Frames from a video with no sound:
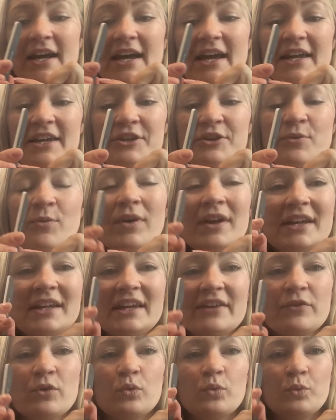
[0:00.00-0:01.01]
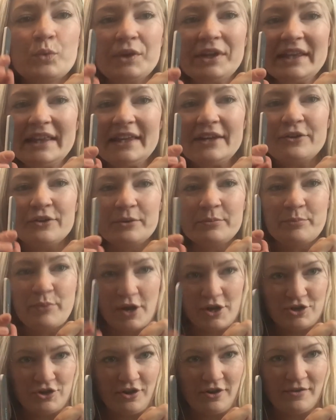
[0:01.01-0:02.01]
You wanna give it really good
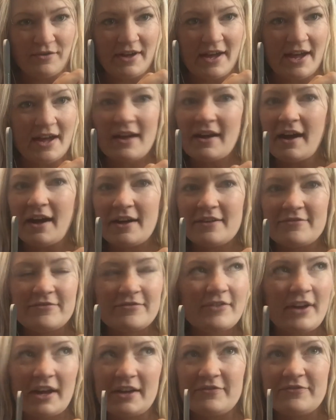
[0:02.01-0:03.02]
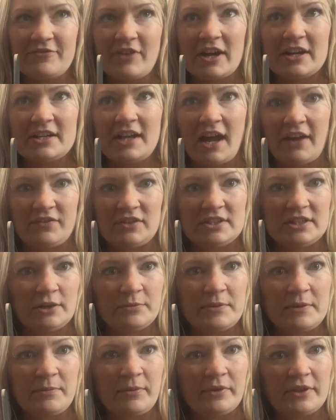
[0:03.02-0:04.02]
pressure, okay? I find I have to tell
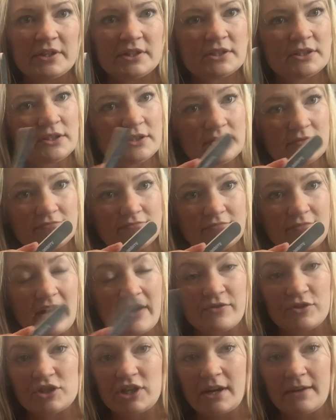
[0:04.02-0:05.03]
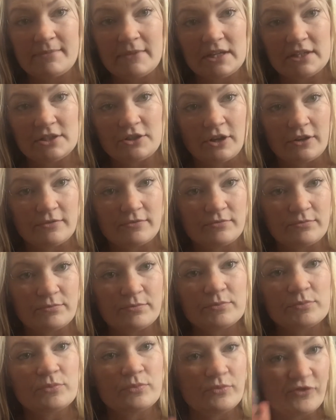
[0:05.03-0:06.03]
people this every time they start
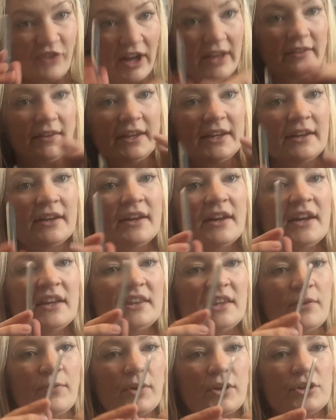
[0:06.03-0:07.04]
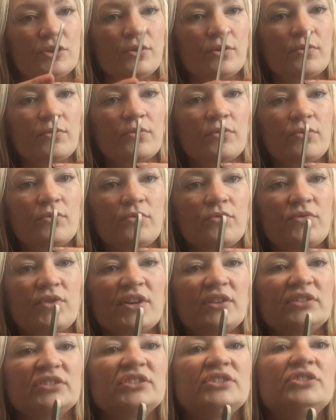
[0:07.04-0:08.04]
filing. They wanna do it
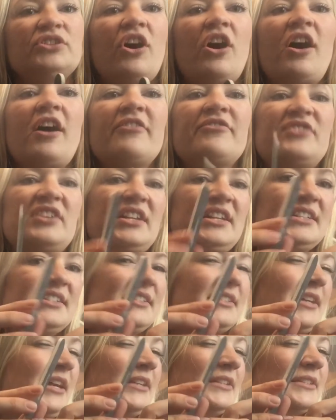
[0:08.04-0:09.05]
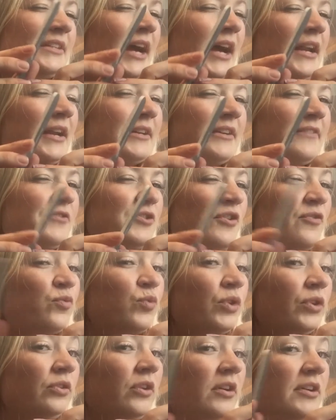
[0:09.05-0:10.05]
real soft, and it's kind of, if you have
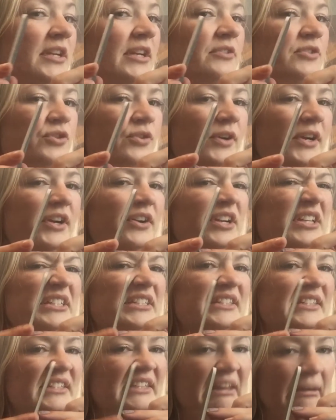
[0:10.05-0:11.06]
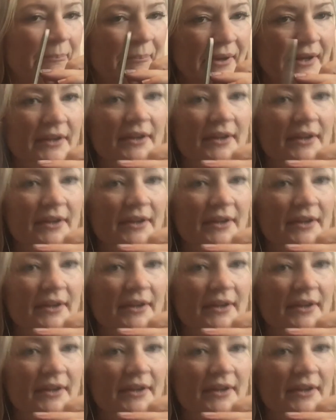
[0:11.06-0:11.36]
real long nails, you'll hear it skip.